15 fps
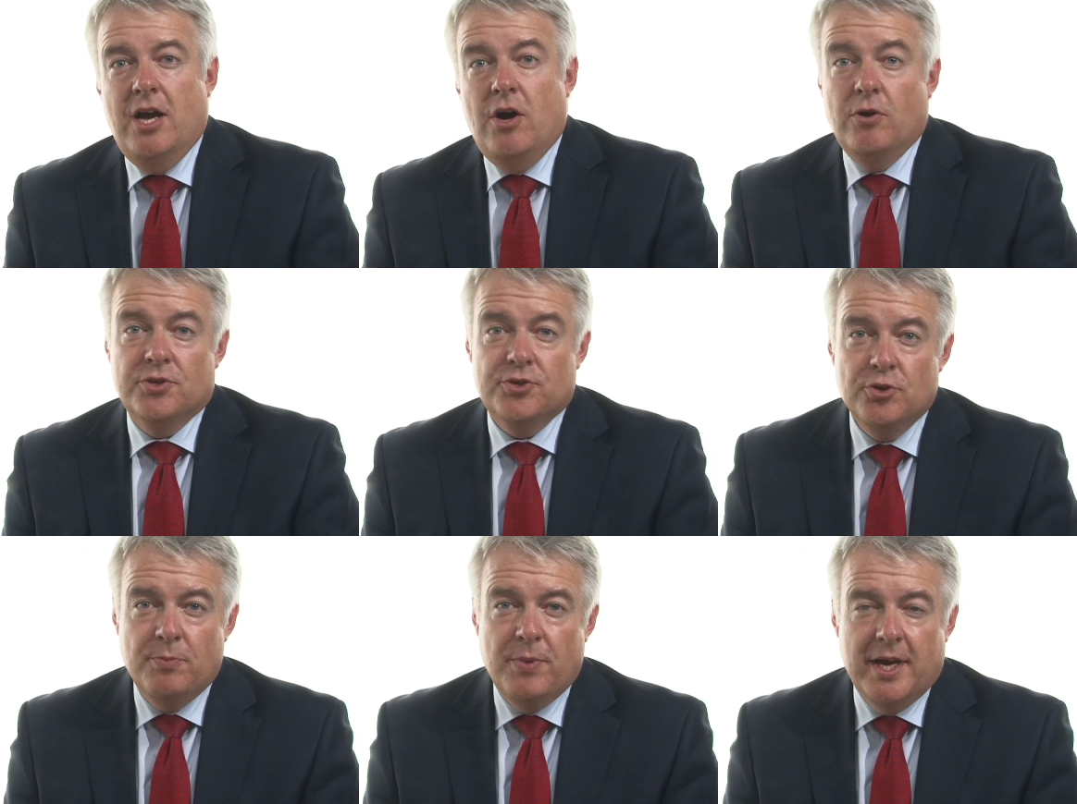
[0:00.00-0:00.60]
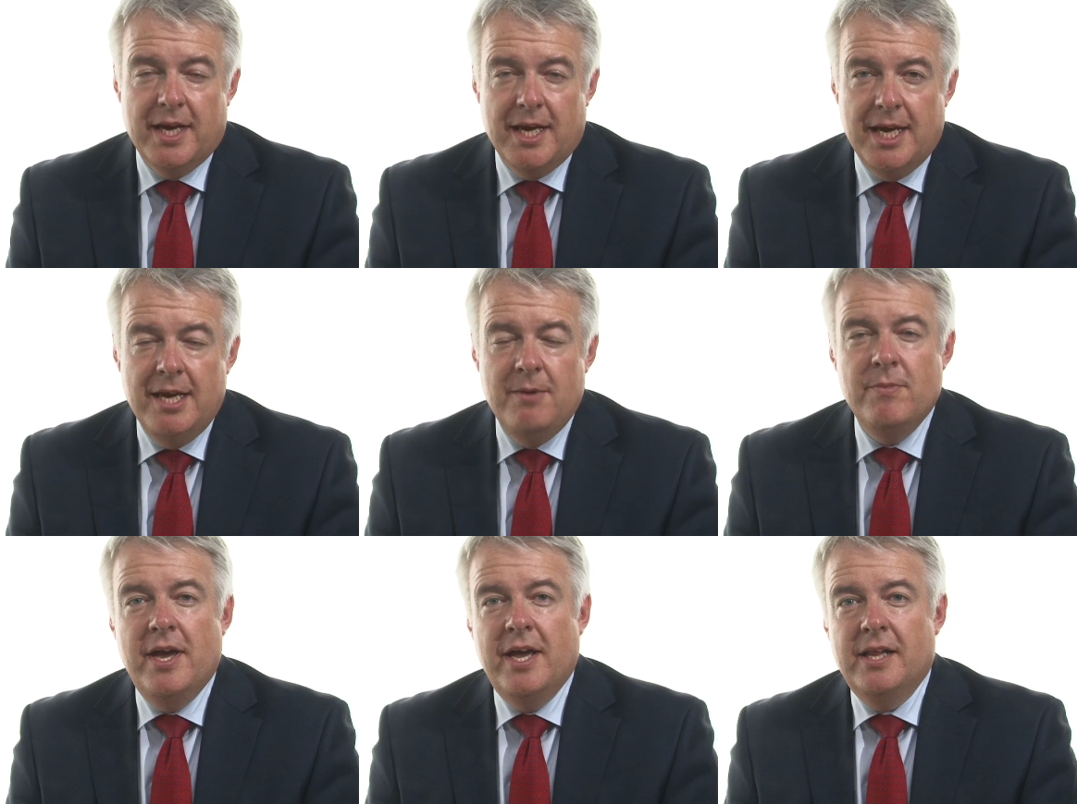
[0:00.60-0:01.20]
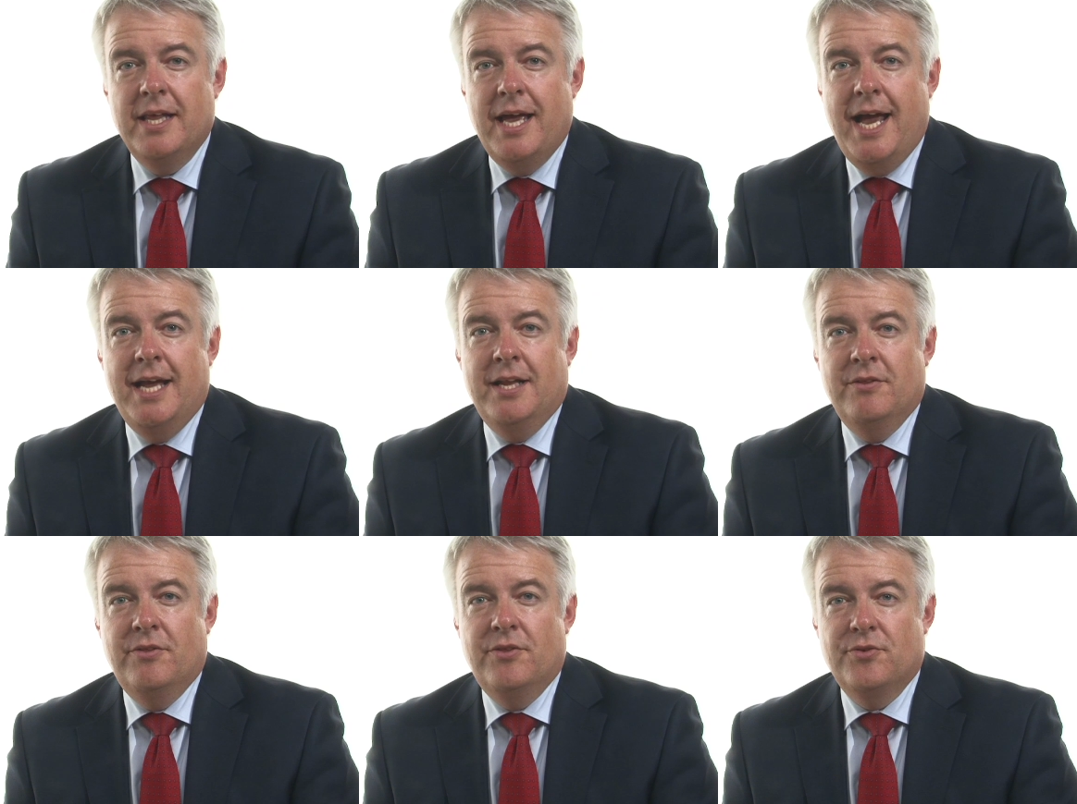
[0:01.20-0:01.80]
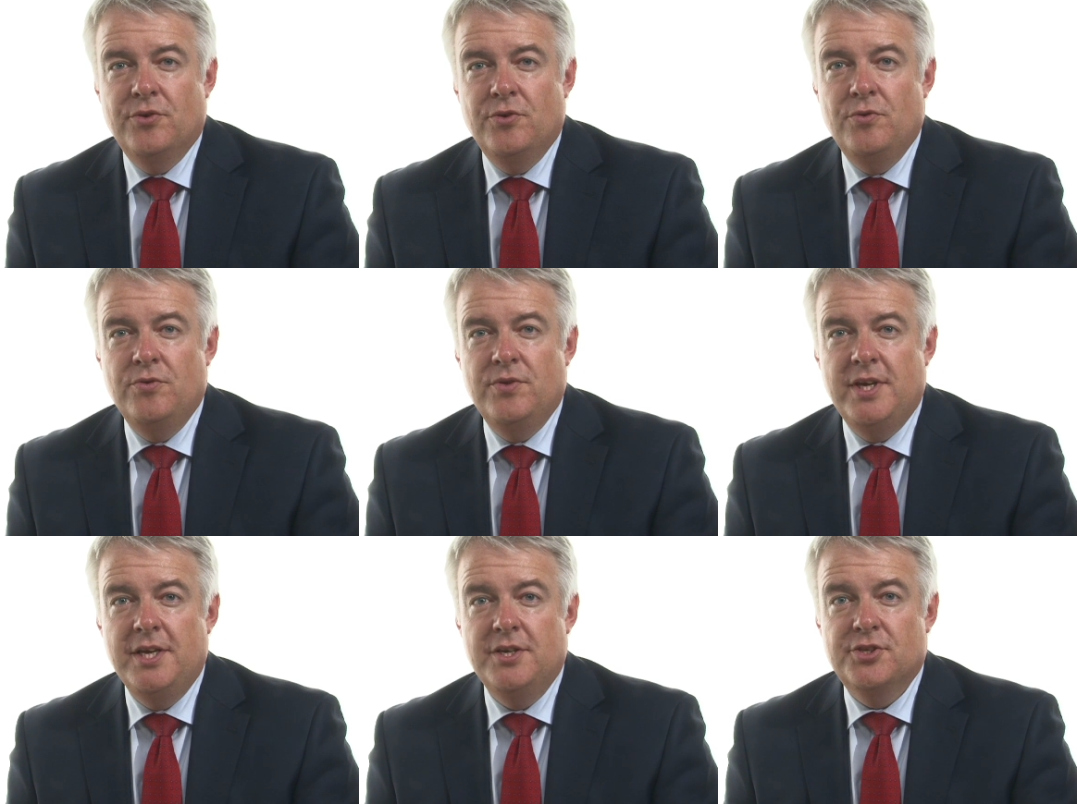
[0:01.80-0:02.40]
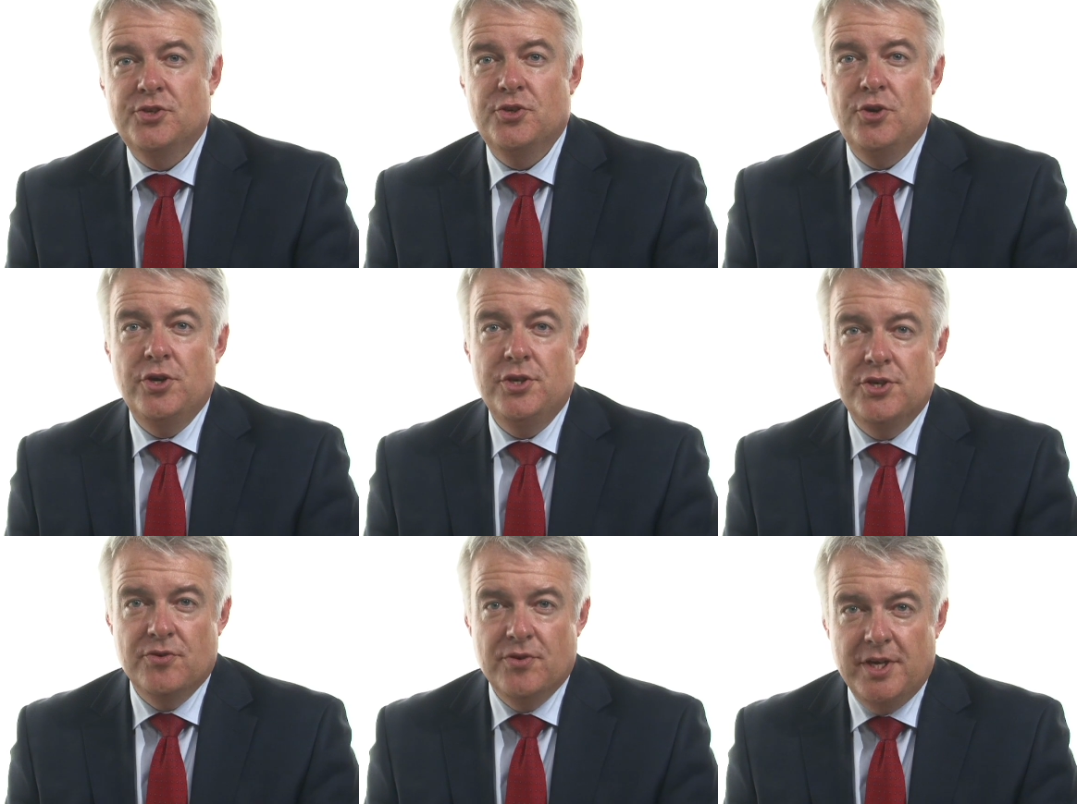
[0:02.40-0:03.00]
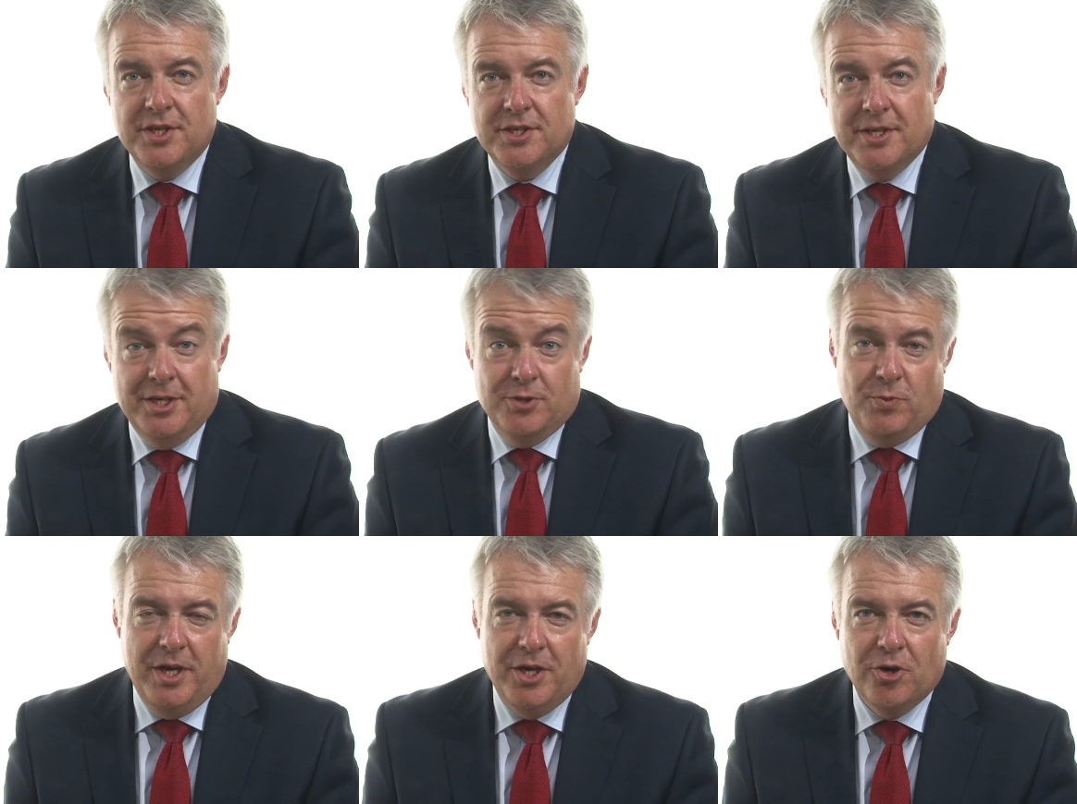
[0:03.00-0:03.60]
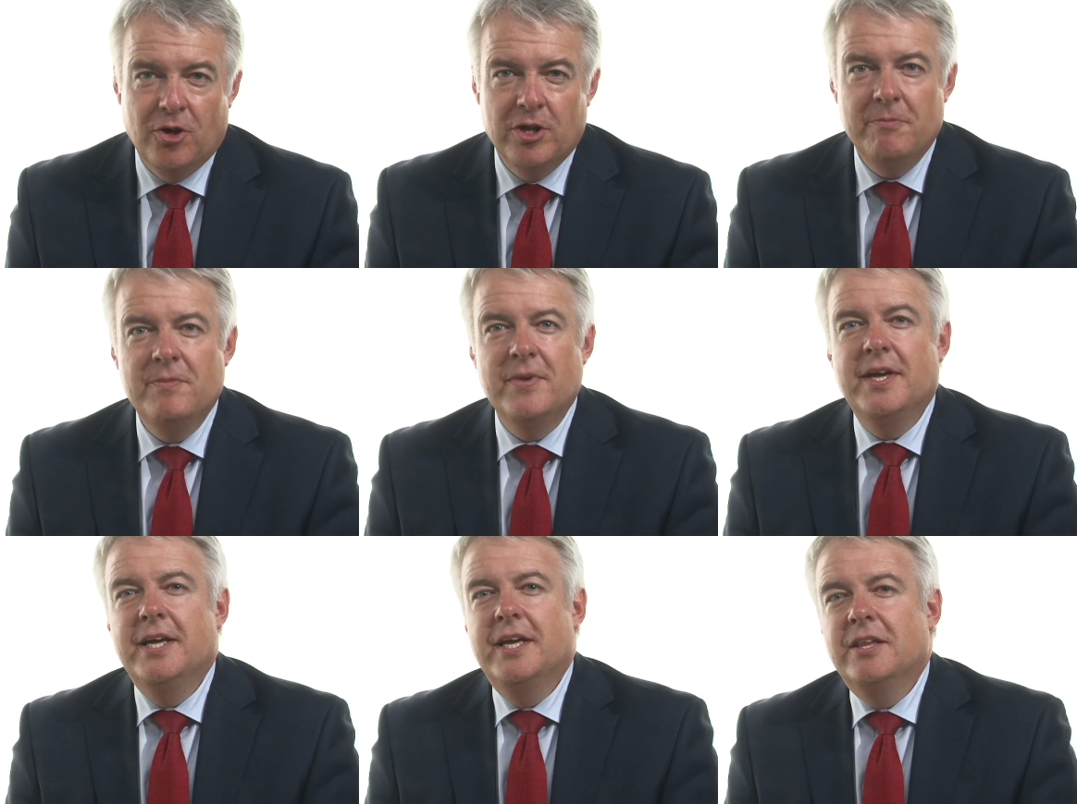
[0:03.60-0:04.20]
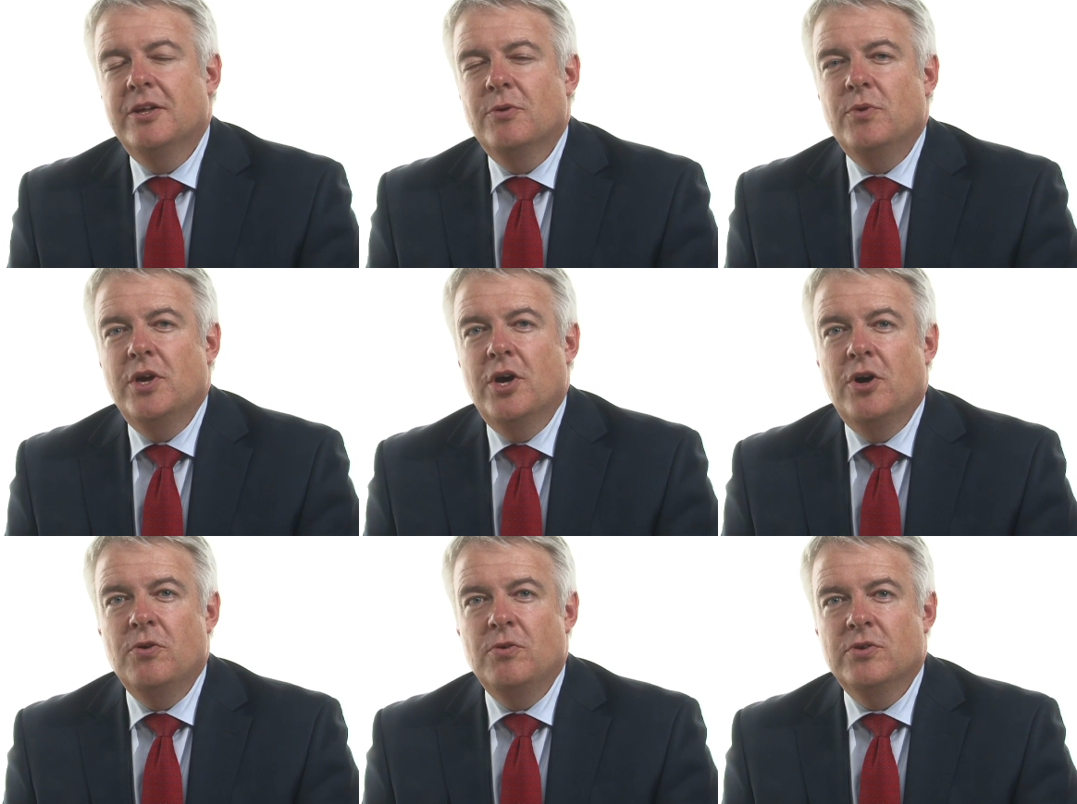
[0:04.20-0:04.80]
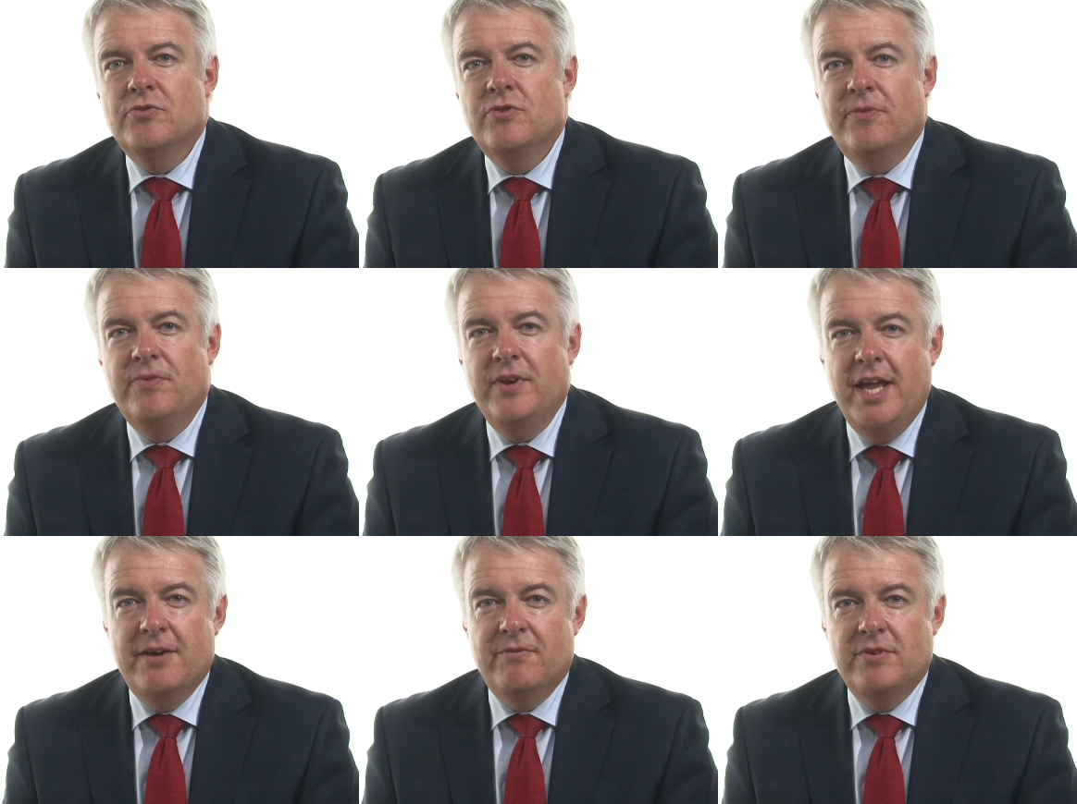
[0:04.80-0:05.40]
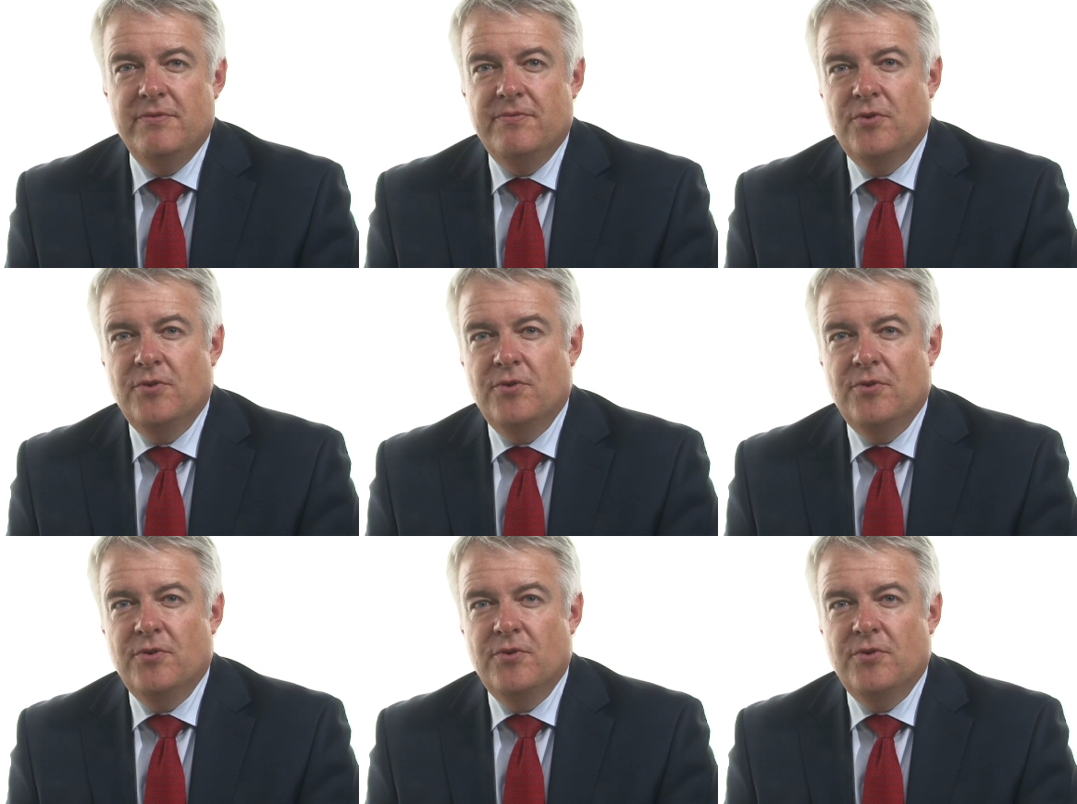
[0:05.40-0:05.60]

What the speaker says: also by email and through the surgeries, as we call them, that we hold roughly every